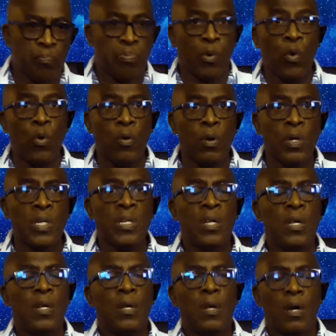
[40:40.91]
born
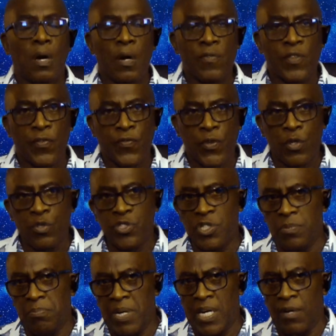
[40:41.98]
of the
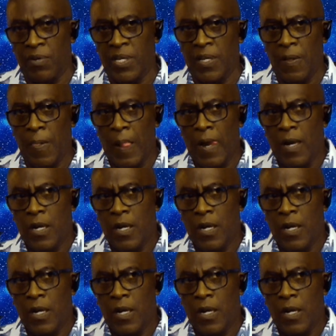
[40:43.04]
Virgin Mary,